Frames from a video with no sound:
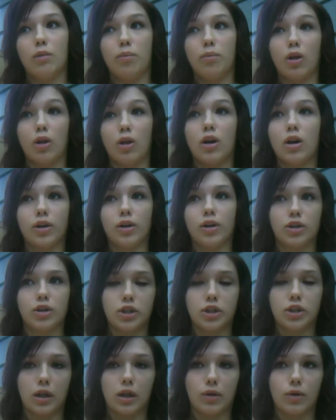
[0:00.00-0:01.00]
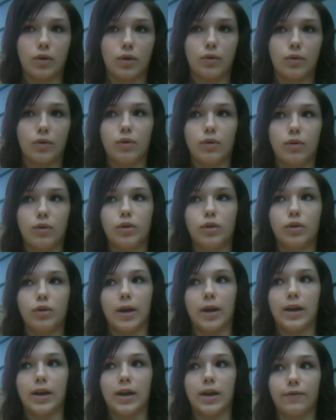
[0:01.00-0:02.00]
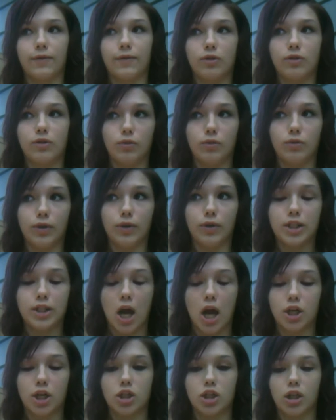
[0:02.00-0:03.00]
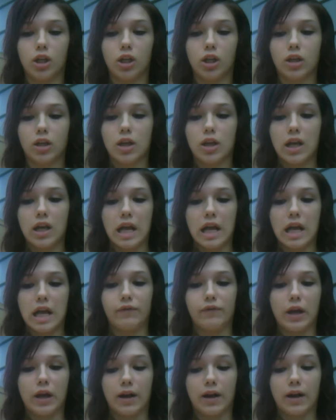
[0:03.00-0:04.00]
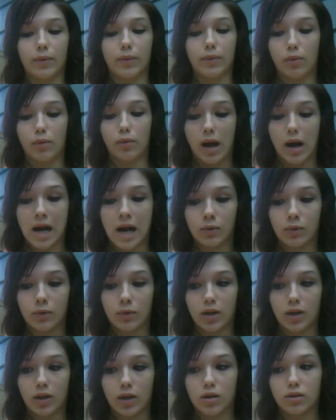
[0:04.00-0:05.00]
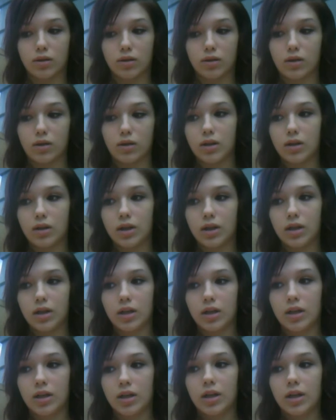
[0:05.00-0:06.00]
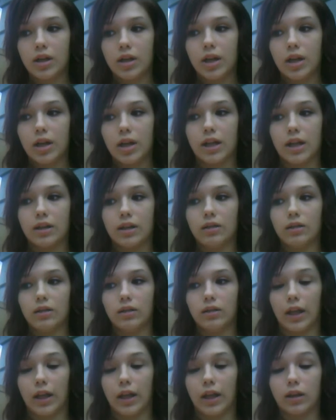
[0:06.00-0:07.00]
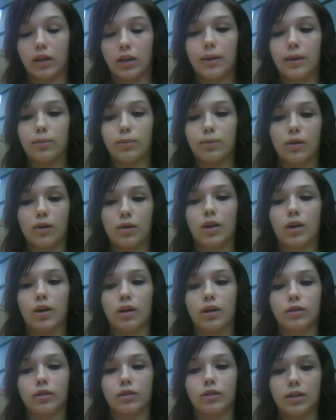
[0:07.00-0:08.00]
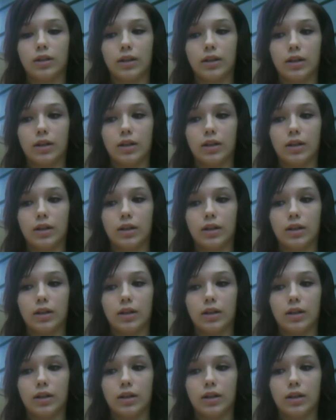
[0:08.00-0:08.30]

blondish yellow, you might have to do retouching. If you have a brown color, like a light brown color,